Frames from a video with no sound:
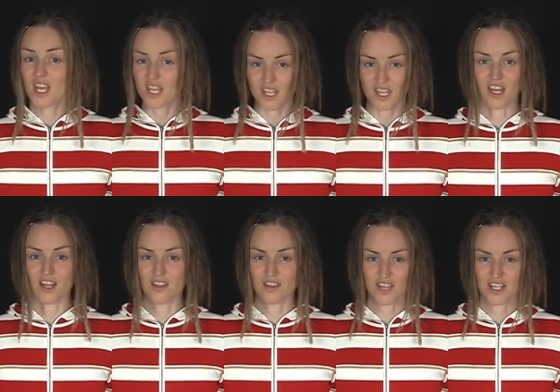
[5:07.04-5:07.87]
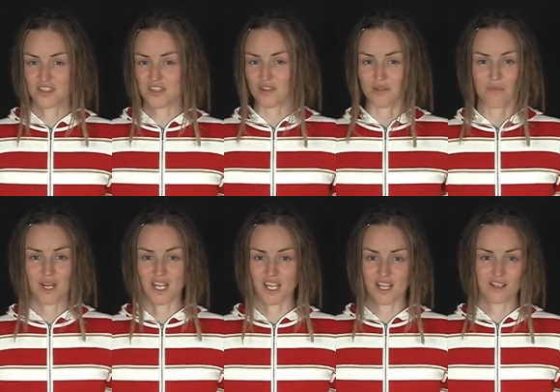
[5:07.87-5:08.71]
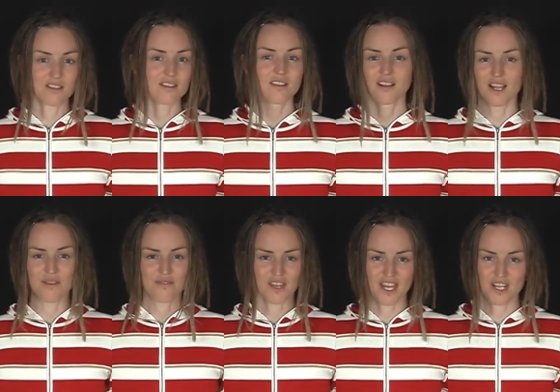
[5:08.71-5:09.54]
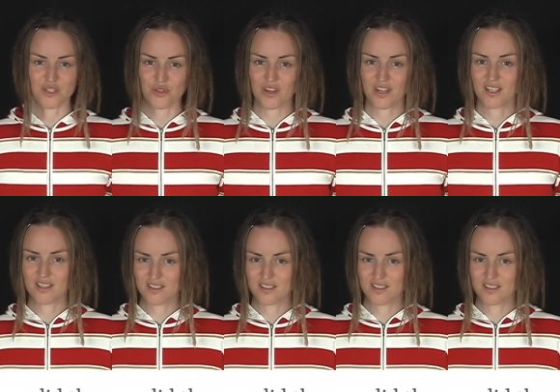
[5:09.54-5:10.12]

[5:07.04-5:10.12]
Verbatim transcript: Yeah, they took the money and left the country.